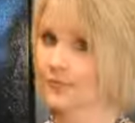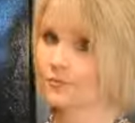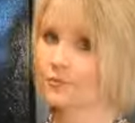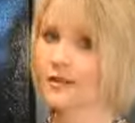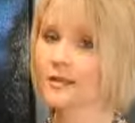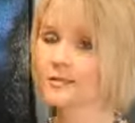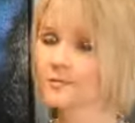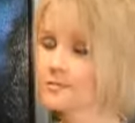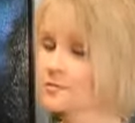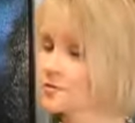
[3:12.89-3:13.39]

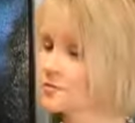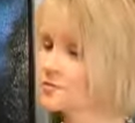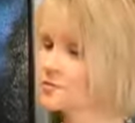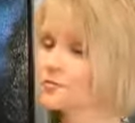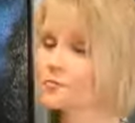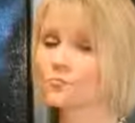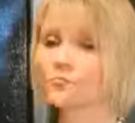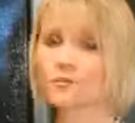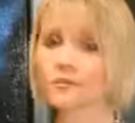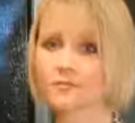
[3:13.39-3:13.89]
When it starts
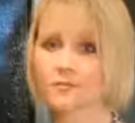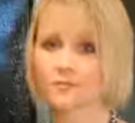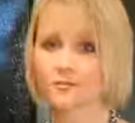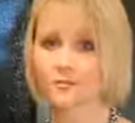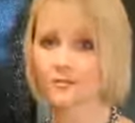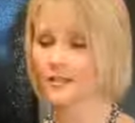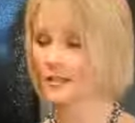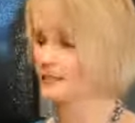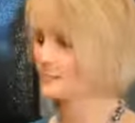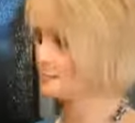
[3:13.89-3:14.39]
to
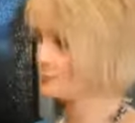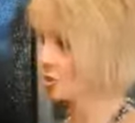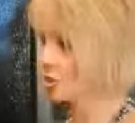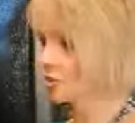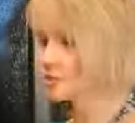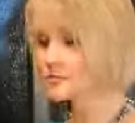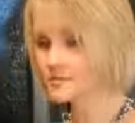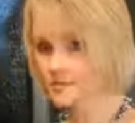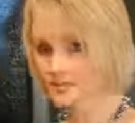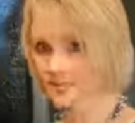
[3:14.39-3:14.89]
whistle and
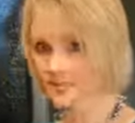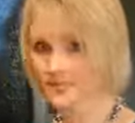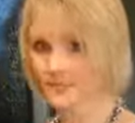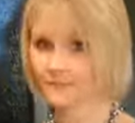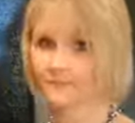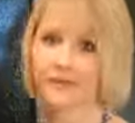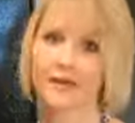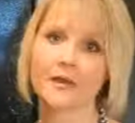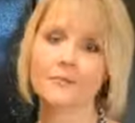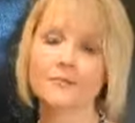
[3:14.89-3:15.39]
blow
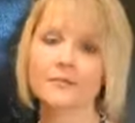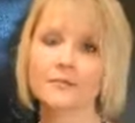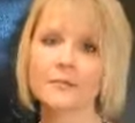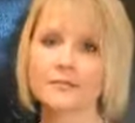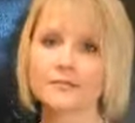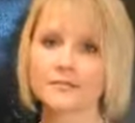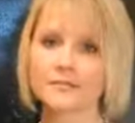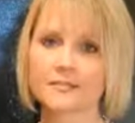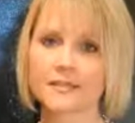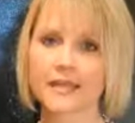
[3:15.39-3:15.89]
steam, that
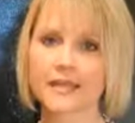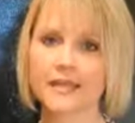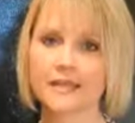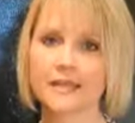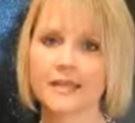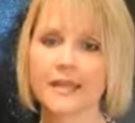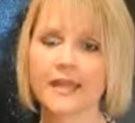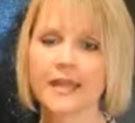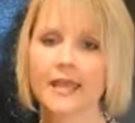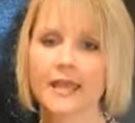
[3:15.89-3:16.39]
means that